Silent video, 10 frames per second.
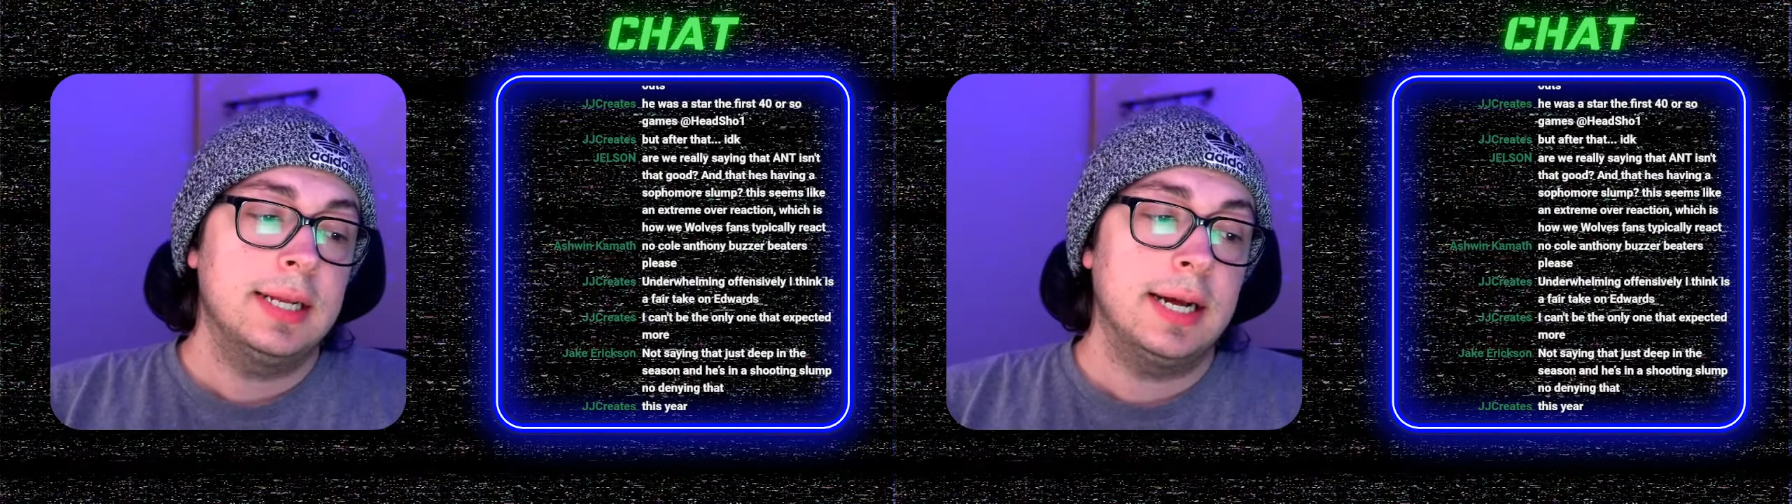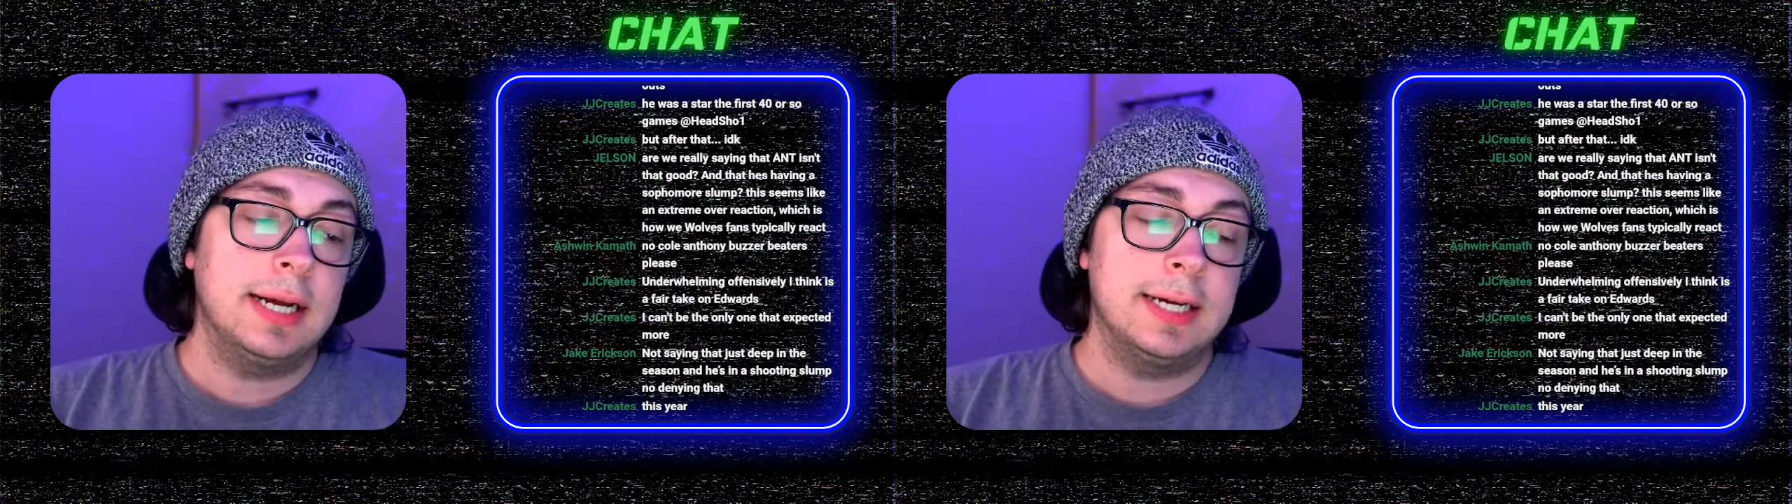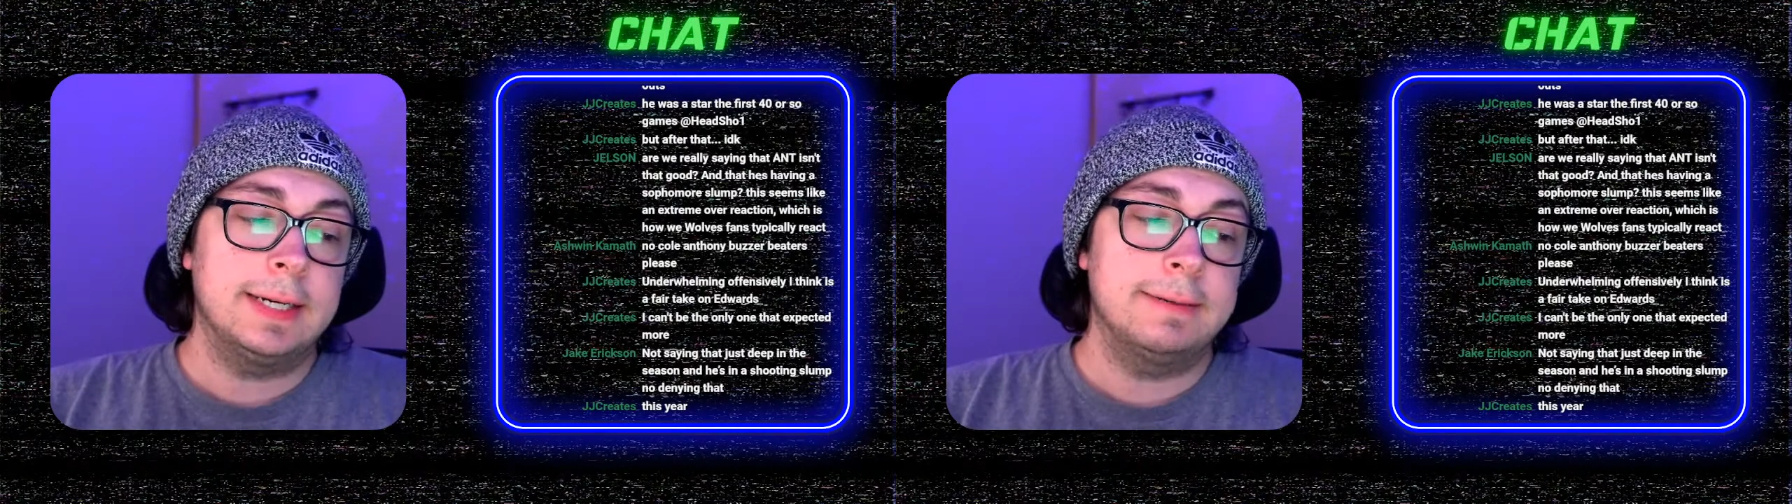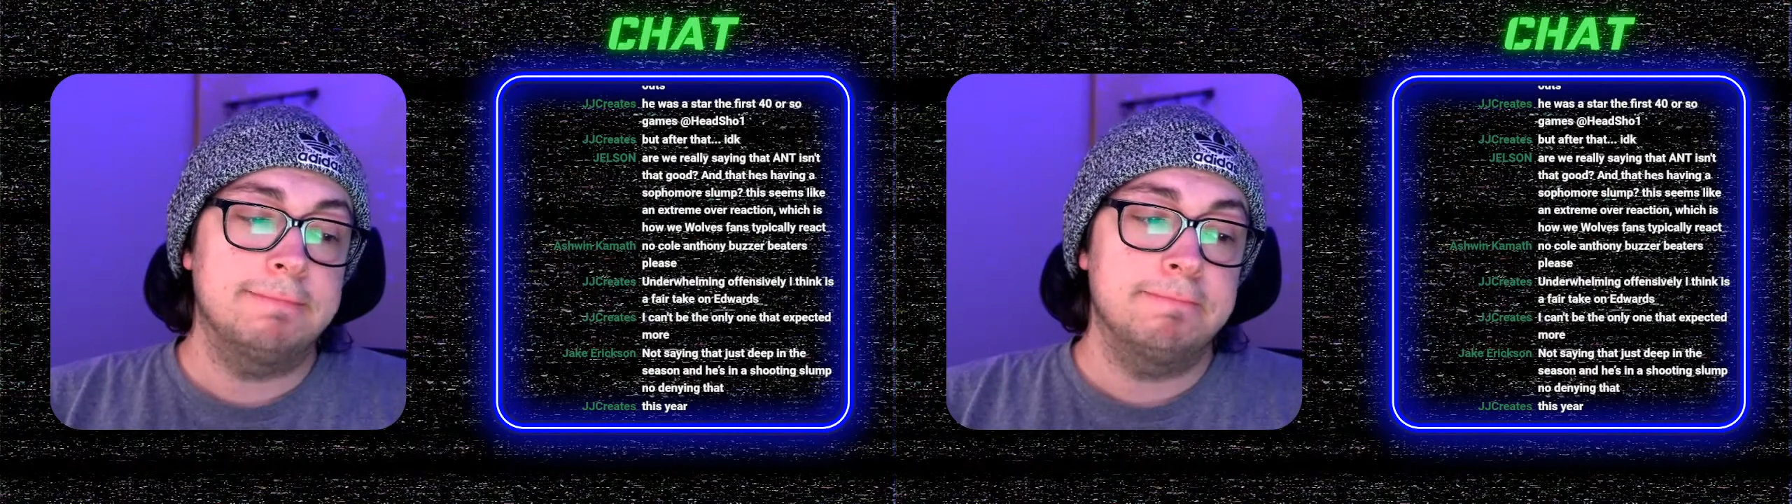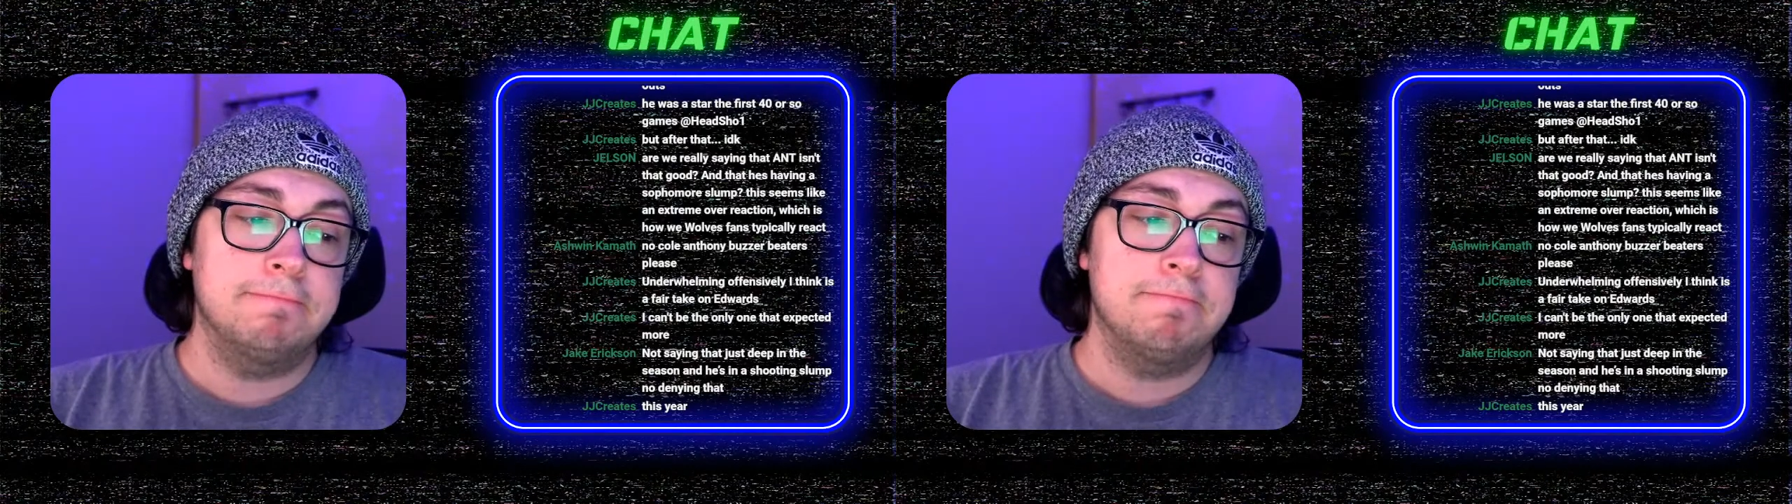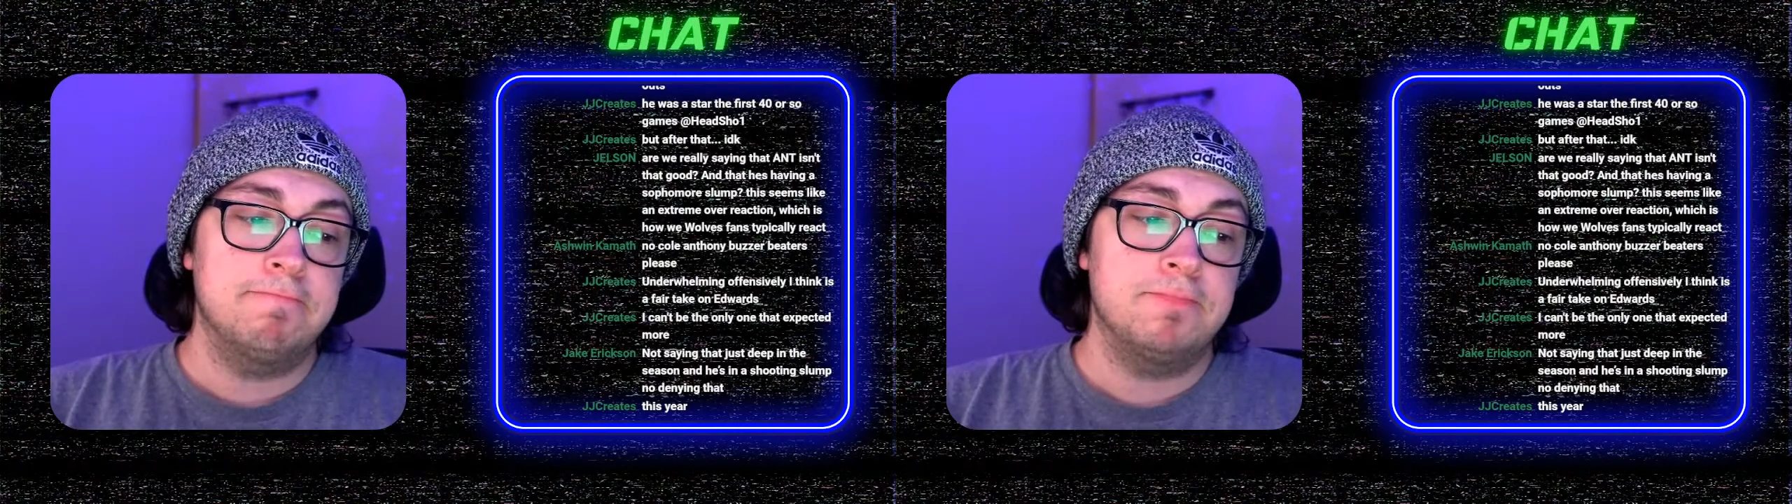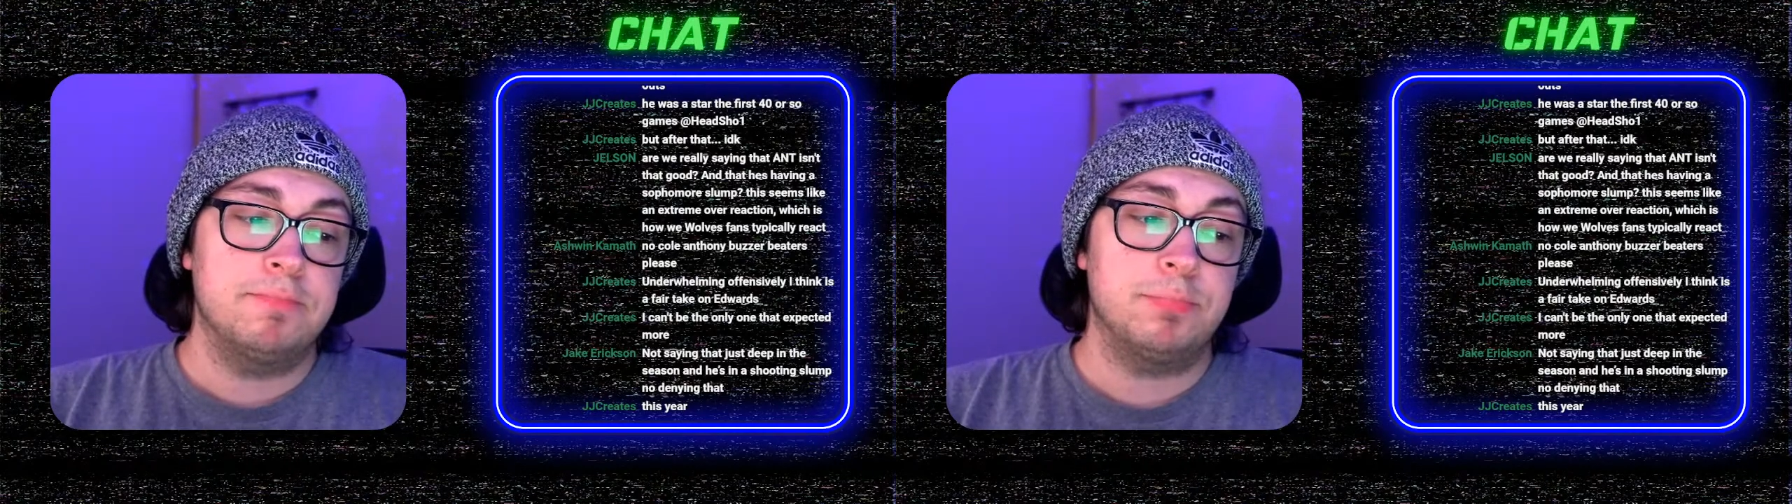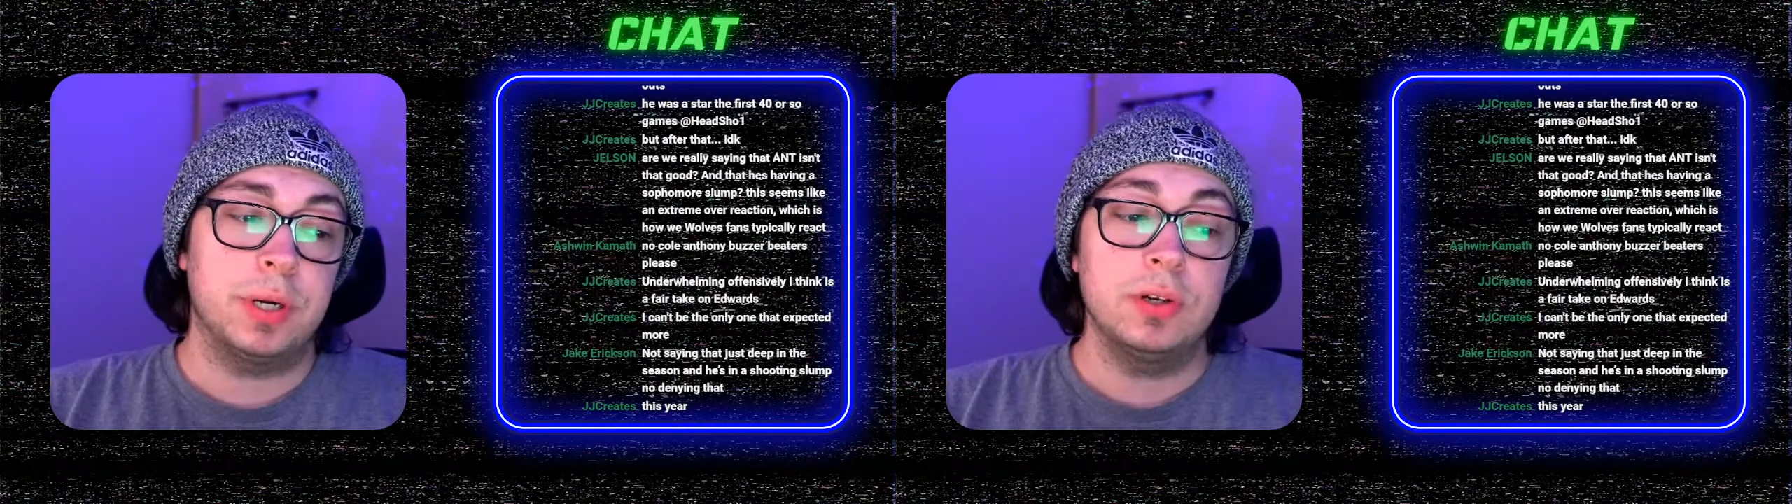
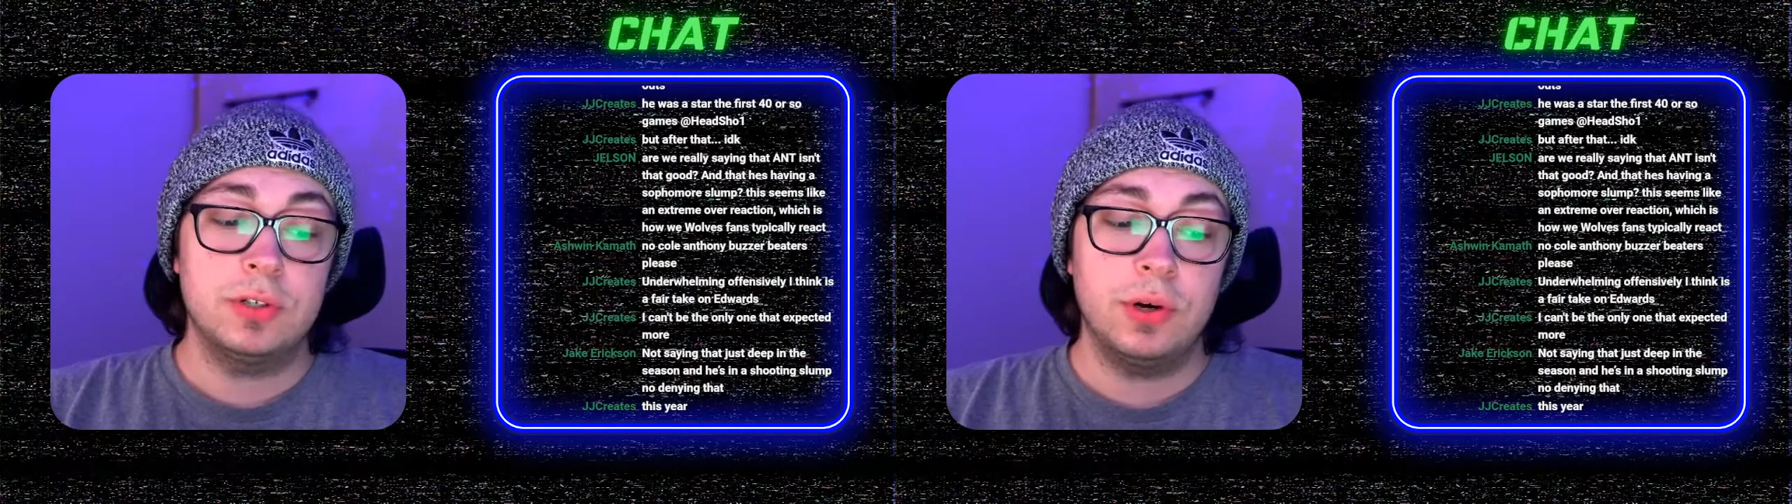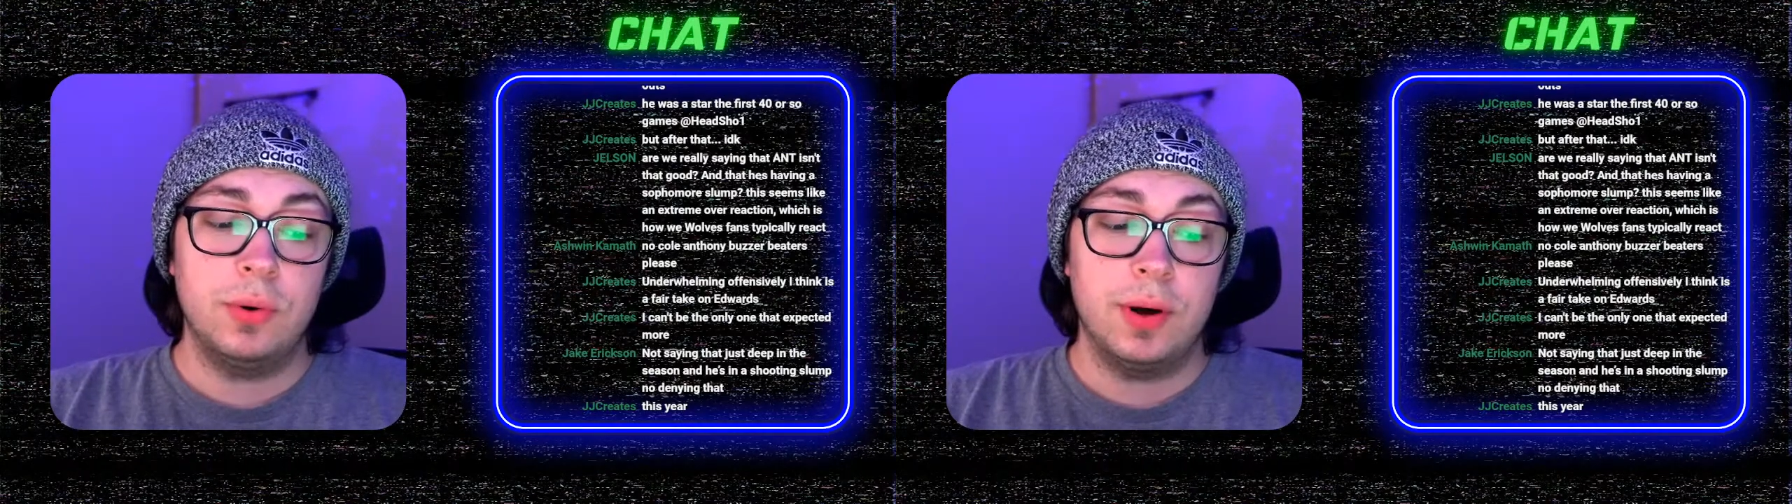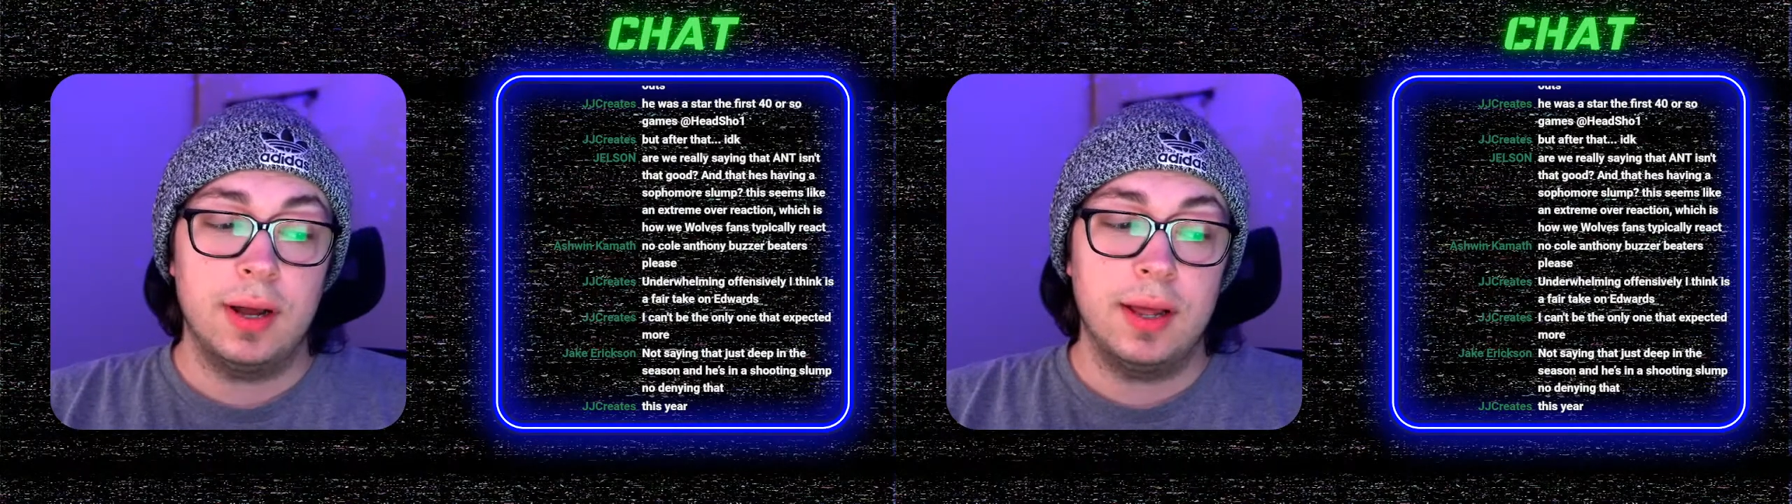But also